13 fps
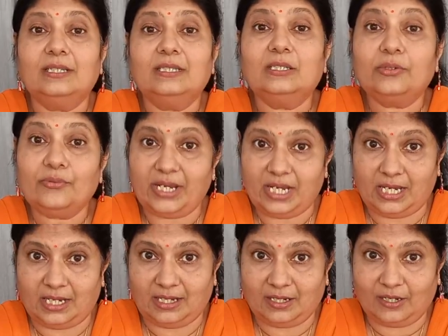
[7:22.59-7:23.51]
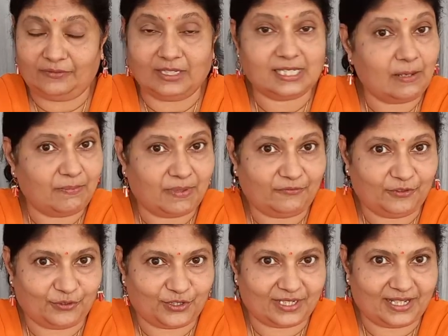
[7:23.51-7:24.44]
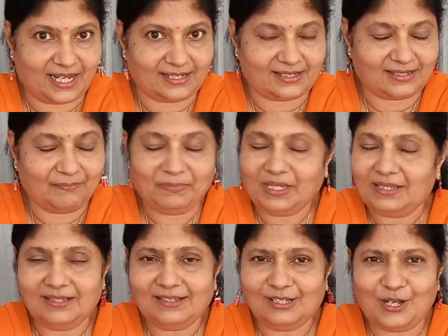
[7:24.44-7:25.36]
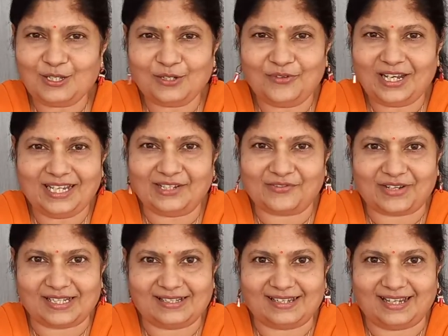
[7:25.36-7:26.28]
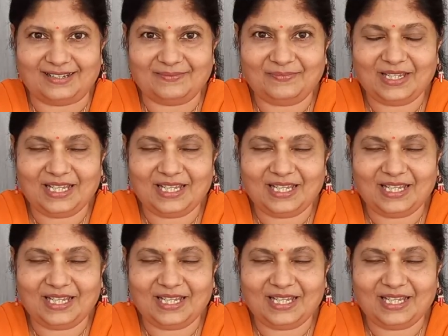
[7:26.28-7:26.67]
3 of the simple future tense. This is also very interesting.